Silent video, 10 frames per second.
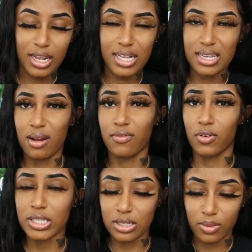And that's not
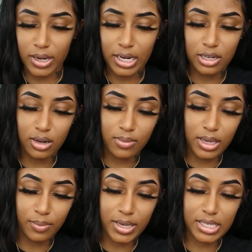forcing nobody, you know what I
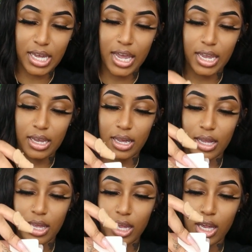mean? But it's like,
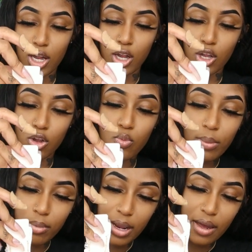you
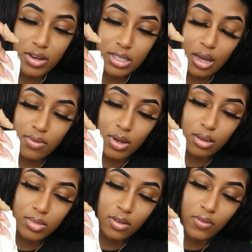want people to have your stuff. You
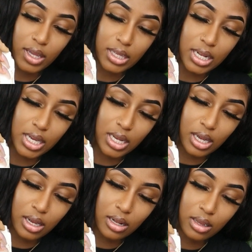want them to feel like they need
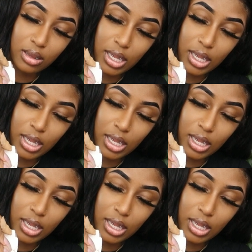it.